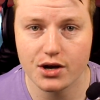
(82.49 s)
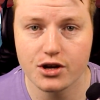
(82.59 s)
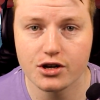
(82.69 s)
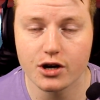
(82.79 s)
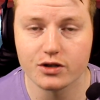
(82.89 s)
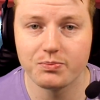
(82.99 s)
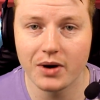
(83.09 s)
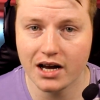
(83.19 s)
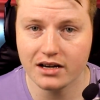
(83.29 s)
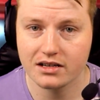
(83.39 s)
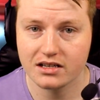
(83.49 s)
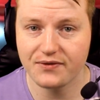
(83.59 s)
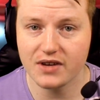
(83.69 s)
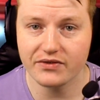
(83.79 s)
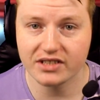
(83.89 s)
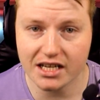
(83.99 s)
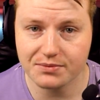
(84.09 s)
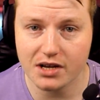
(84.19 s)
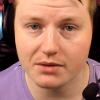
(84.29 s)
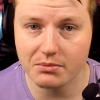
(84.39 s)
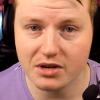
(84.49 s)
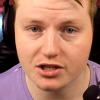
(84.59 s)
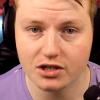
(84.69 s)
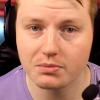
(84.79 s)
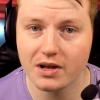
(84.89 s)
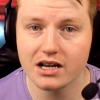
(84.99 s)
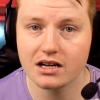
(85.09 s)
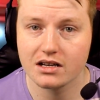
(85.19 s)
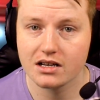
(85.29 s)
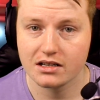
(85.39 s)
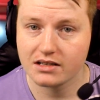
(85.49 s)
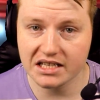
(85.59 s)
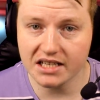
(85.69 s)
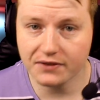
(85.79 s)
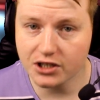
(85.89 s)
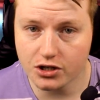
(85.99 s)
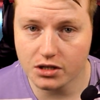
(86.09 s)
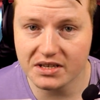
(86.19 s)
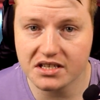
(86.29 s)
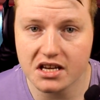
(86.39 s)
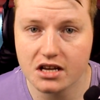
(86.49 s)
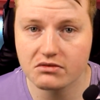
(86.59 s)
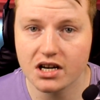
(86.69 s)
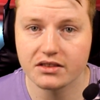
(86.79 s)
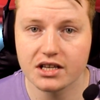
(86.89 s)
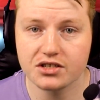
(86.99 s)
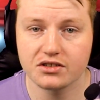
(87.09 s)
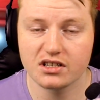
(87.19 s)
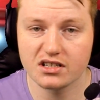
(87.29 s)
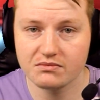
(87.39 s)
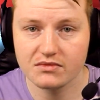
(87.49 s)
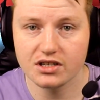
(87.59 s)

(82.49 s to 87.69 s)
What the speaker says: Who knows? But if he ever does become that $1 million player, he's definitely not going to be sticking around. They're just going to,